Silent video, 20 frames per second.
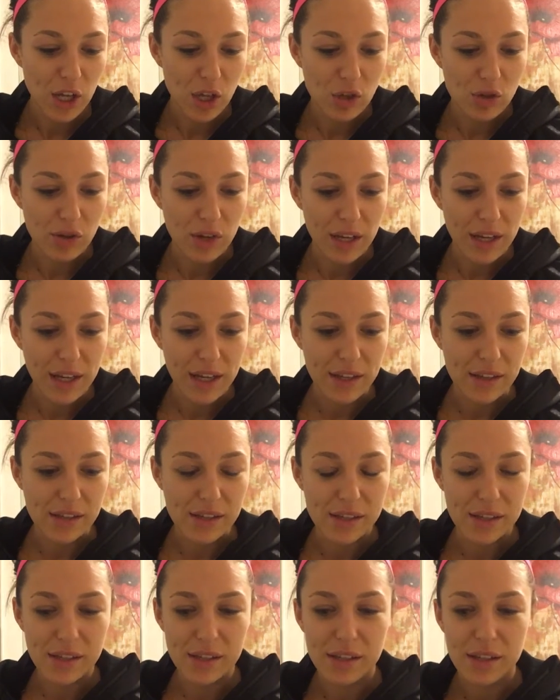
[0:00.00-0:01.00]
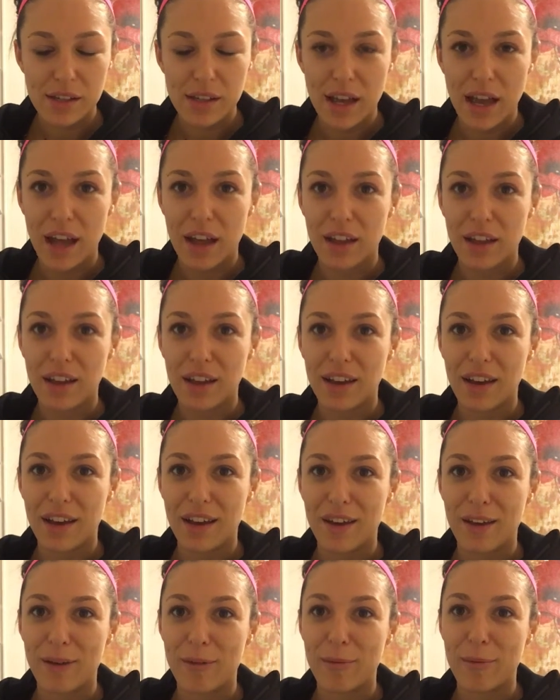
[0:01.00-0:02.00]
So I guess
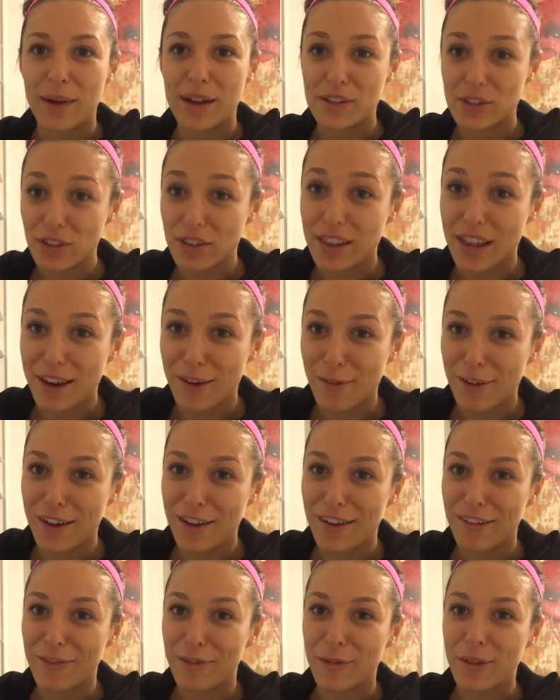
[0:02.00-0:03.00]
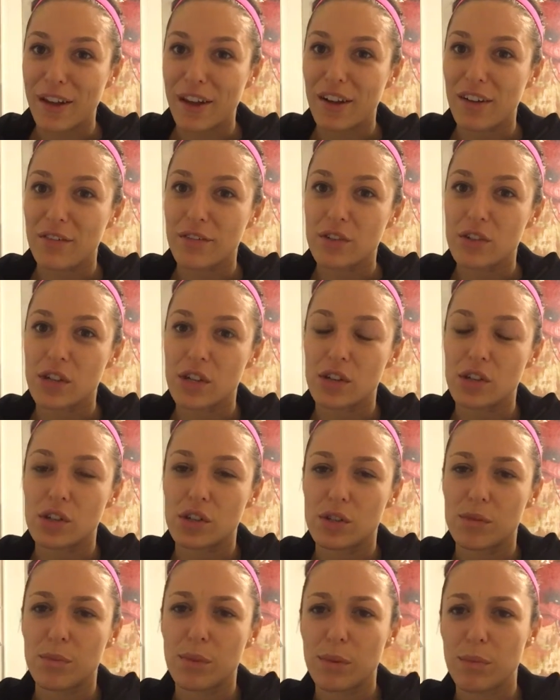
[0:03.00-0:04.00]
I took that away from that
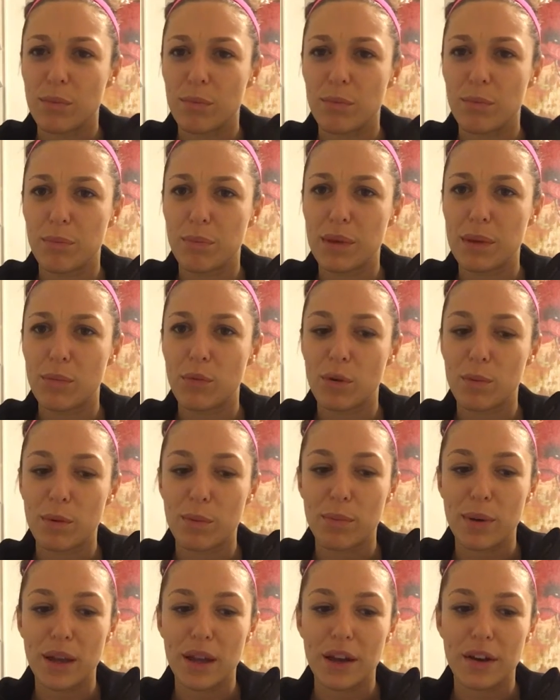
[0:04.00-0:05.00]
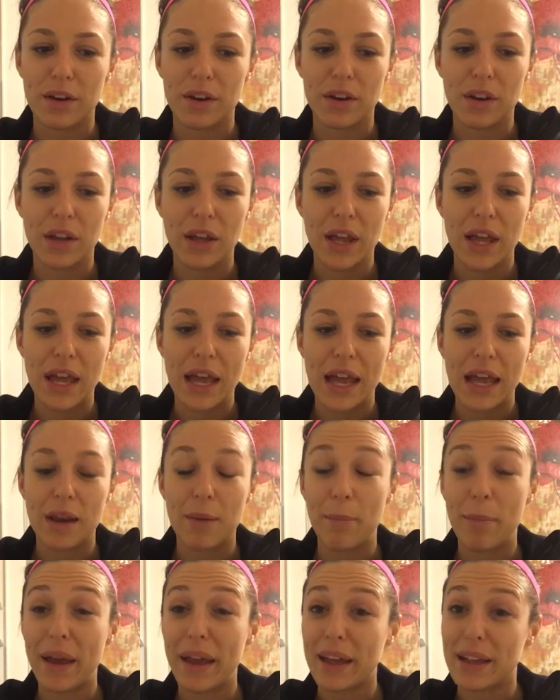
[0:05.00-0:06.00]
conversation, to be more prepared and
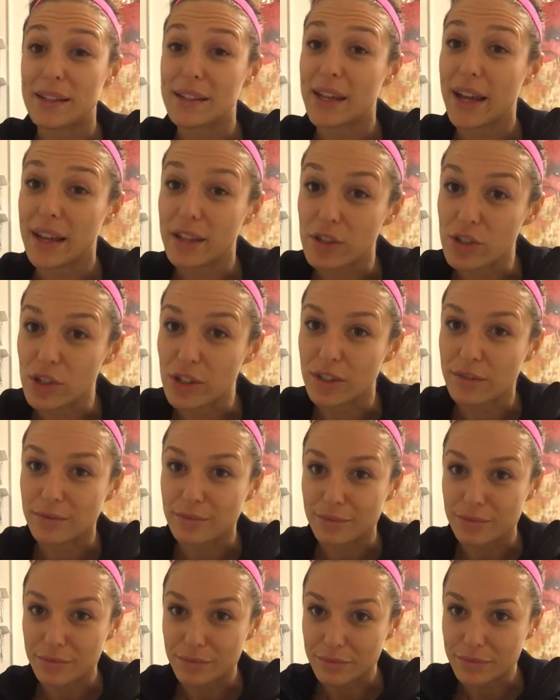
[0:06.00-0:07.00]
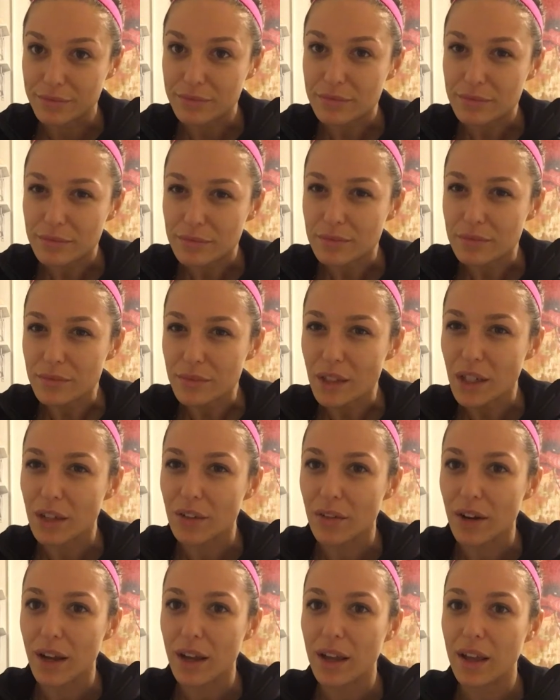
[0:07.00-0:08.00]
to pay attention,
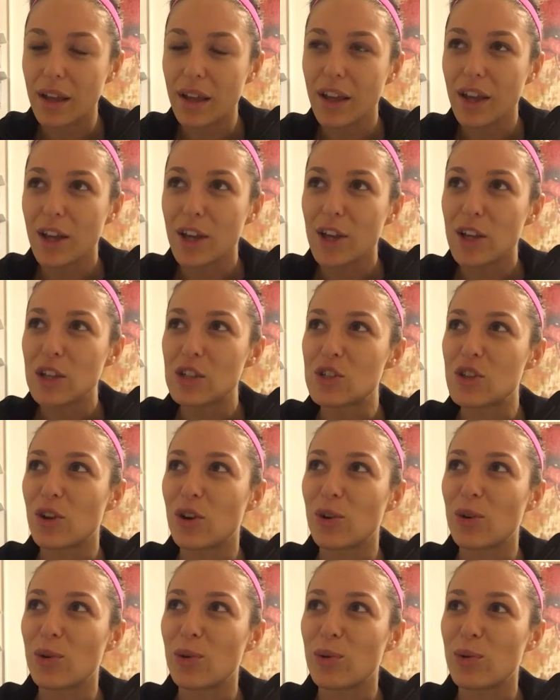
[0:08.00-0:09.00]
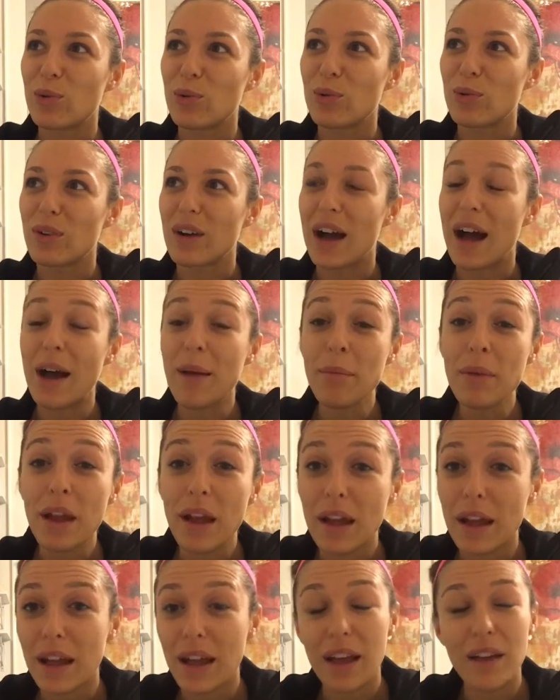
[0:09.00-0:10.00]
right? So I'm
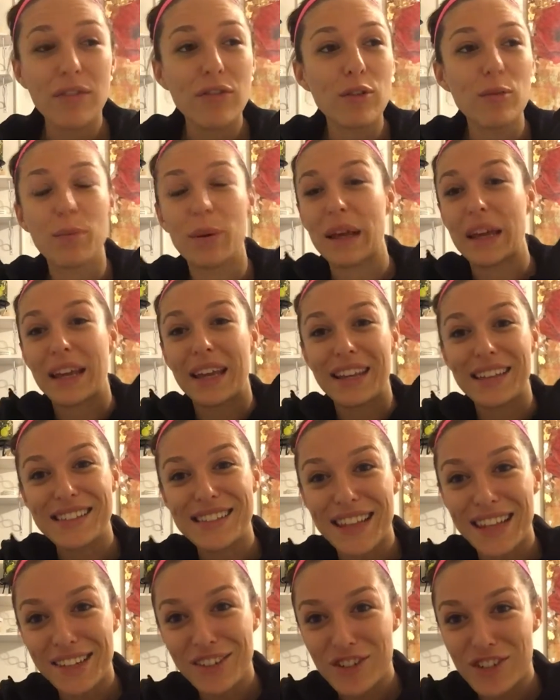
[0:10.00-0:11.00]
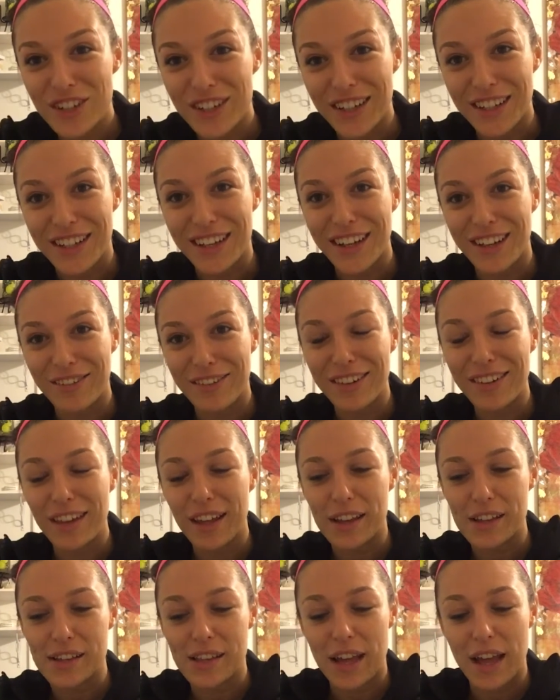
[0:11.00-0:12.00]
not ever paying attention. I
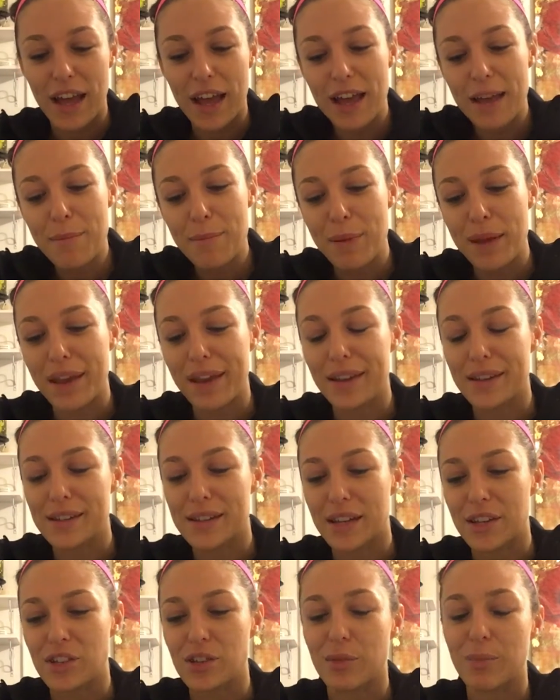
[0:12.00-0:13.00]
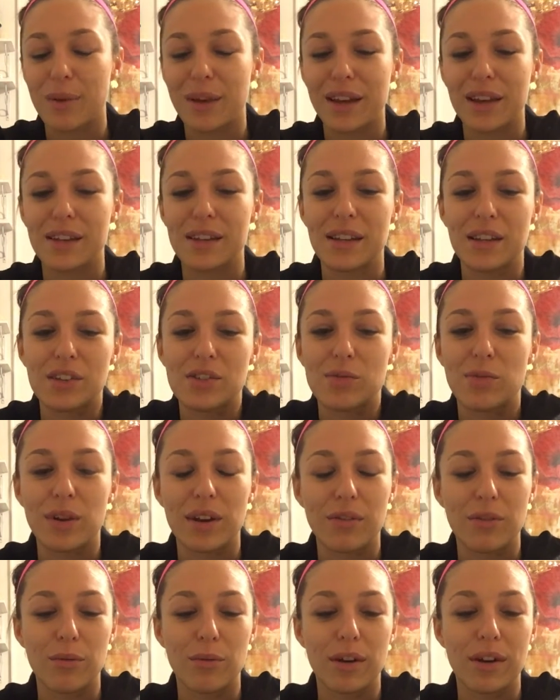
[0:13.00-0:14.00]
realize that. I am paying attention. I'm paying attention,
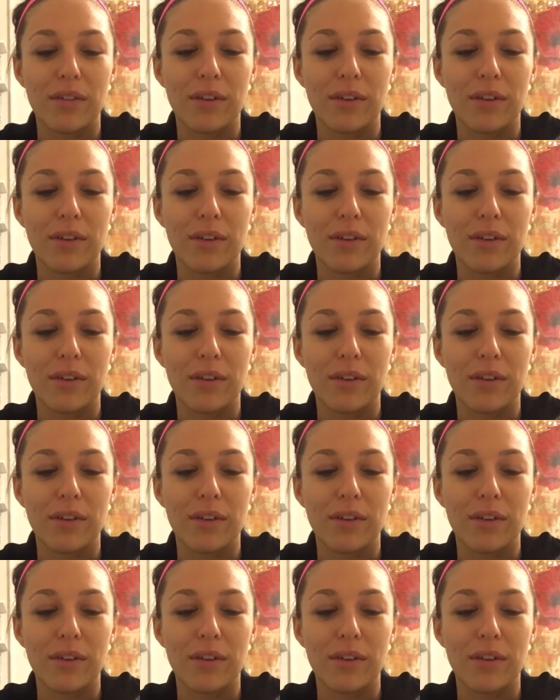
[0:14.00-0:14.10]
whatever.